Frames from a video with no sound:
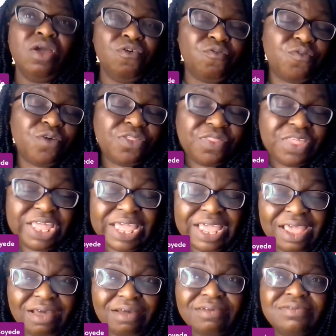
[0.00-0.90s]
For the
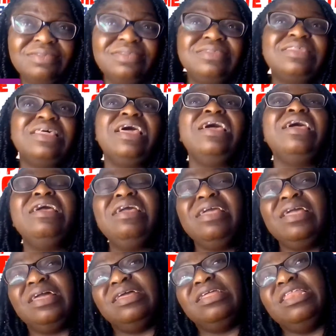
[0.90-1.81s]
girls,
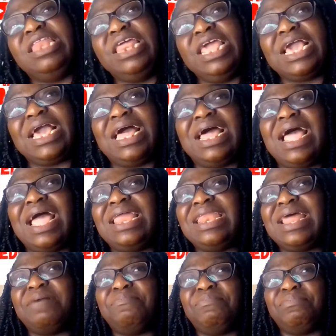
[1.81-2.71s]
they can
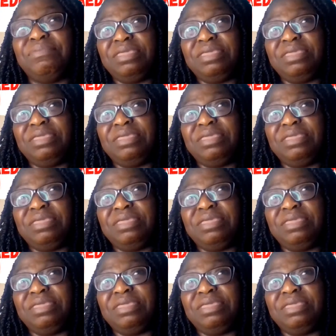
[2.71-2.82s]
either